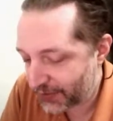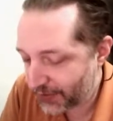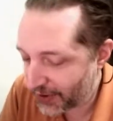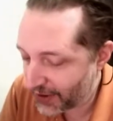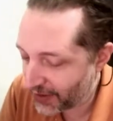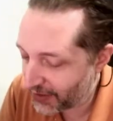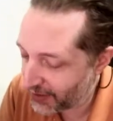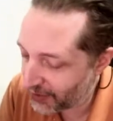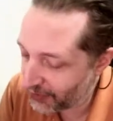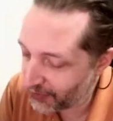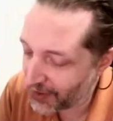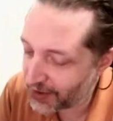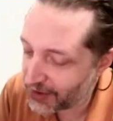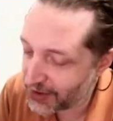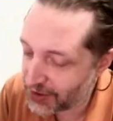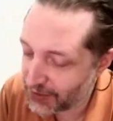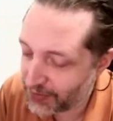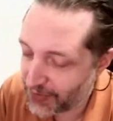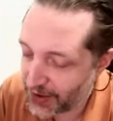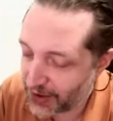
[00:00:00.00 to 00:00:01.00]
The issue is
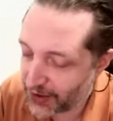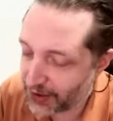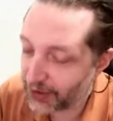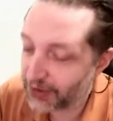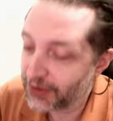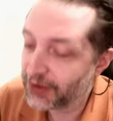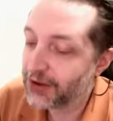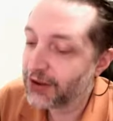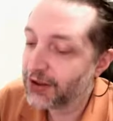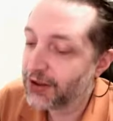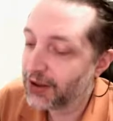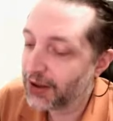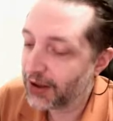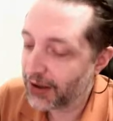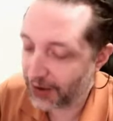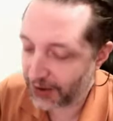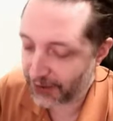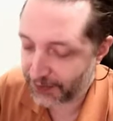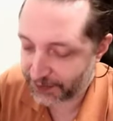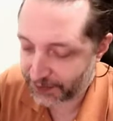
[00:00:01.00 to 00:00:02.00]
like if you pick any of
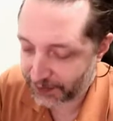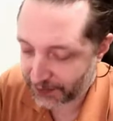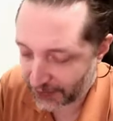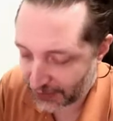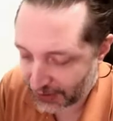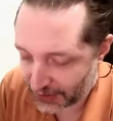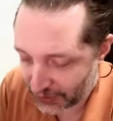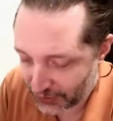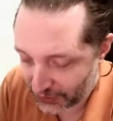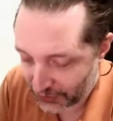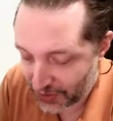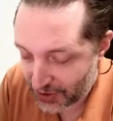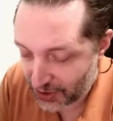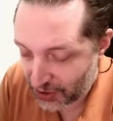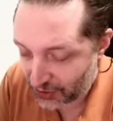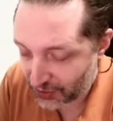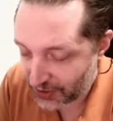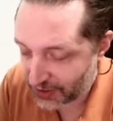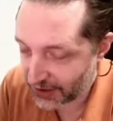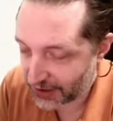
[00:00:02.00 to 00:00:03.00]
those, the guy next
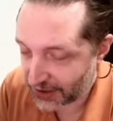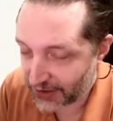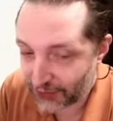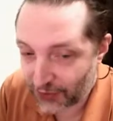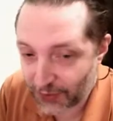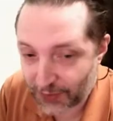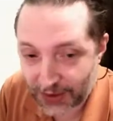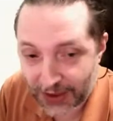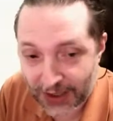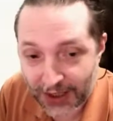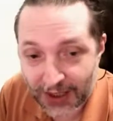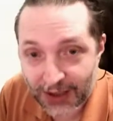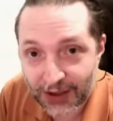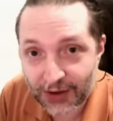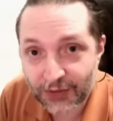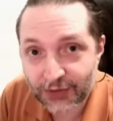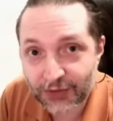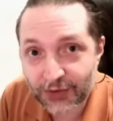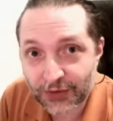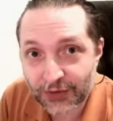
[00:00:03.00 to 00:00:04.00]
to you will fight for the
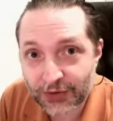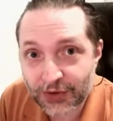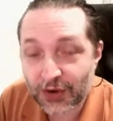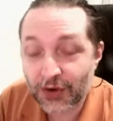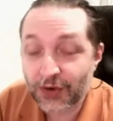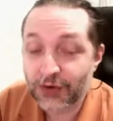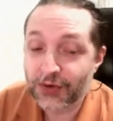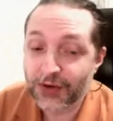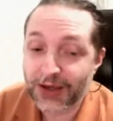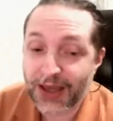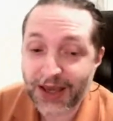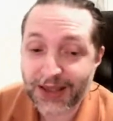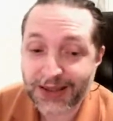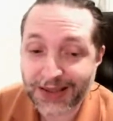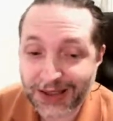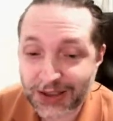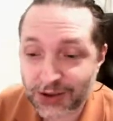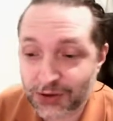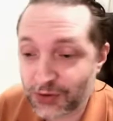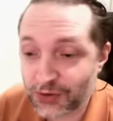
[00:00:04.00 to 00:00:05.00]
same
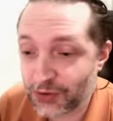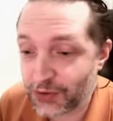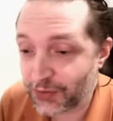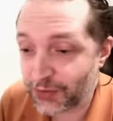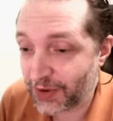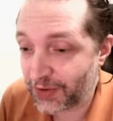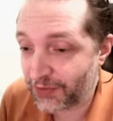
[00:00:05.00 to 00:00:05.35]
card.